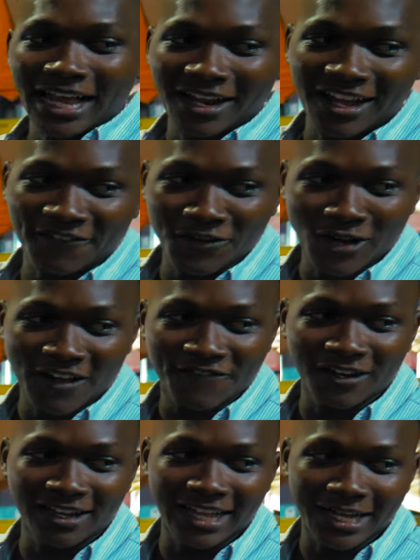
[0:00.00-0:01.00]
Another viewer
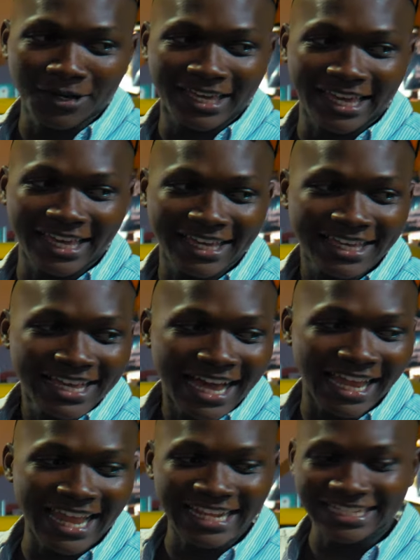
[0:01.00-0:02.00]
felt like, okay,
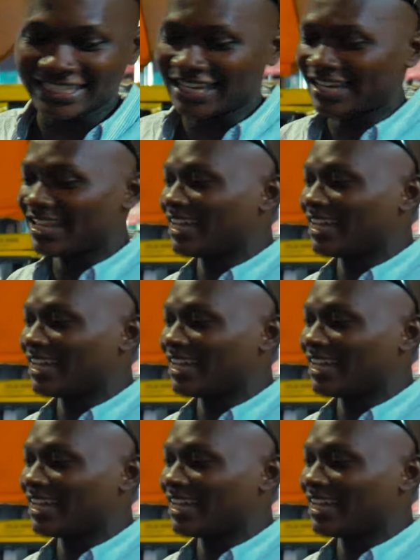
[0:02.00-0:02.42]
I like this girl